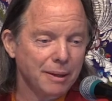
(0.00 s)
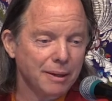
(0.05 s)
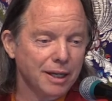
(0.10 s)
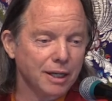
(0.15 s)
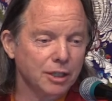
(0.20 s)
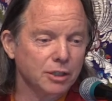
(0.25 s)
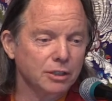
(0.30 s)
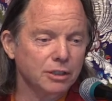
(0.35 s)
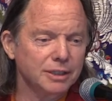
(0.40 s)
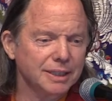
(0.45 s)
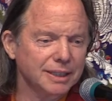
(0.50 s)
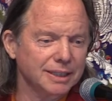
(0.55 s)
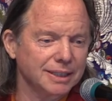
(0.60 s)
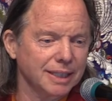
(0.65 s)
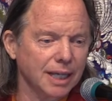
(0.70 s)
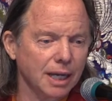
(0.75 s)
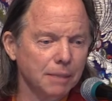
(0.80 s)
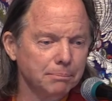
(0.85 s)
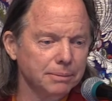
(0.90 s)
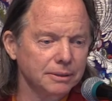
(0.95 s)
A good
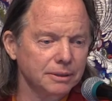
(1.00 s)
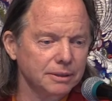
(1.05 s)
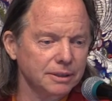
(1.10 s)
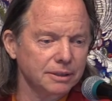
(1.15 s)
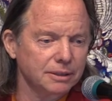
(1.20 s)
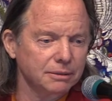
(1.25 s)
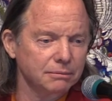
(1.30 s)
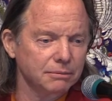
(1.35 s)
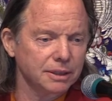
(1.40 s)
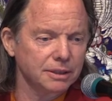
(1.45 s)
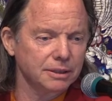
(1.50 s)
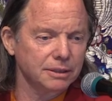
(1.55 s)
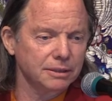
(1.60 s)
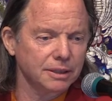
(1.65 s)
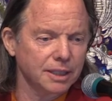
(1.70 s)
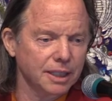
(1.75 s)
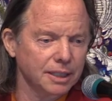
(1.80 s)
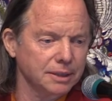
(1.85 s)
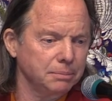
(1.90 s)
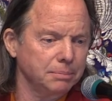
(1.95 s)
example is when your
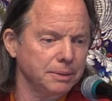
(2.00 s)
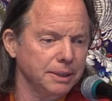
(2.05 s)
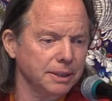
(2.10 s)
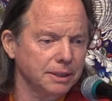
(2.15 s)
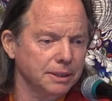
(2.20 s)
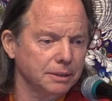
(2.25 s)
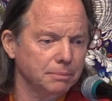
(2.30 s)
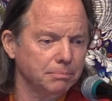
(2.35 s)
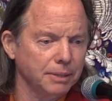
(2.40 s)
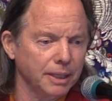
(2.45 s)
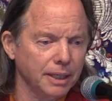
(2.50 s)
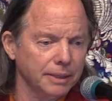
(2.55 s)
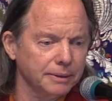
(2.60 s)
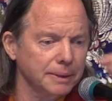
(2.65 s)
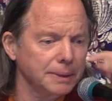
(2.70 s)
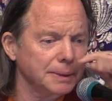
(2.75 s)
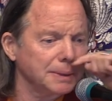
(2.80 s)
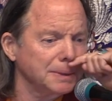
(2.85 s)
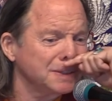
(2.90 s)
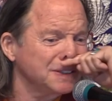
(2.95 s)
husband is
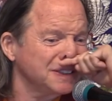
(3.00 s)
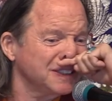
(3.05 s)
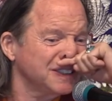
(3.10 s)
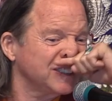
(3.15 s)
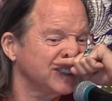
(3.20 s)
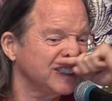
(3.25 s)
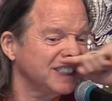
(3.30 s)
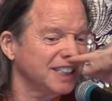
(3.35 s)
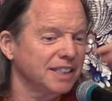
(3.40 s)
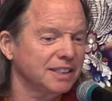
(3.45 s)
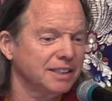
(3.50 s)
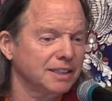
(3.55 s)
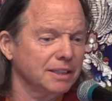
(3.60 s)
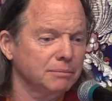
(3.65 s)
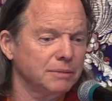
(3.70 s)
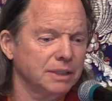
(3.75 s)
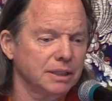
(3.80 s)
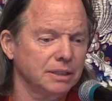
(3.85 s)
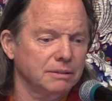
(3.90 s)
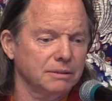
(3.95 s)
bothering you and says
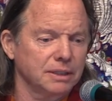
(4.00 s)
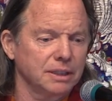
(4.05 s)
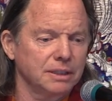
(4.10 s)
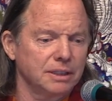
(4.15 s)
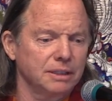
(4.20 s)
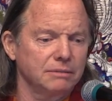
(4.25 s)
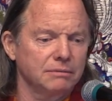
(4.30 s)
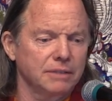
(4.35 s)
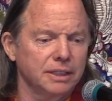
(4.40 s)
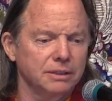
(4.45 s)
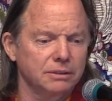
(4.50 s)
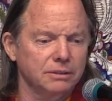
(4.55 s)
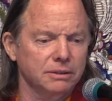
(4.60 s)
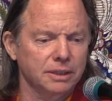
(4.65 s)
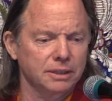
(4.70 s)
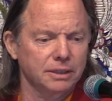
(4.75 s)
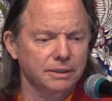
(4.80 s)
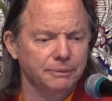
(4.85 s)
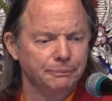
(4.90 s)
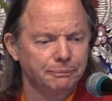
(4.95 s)
something crazy, right,
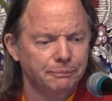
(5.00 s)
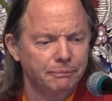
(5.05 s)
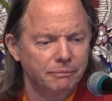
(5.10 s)
Joanna?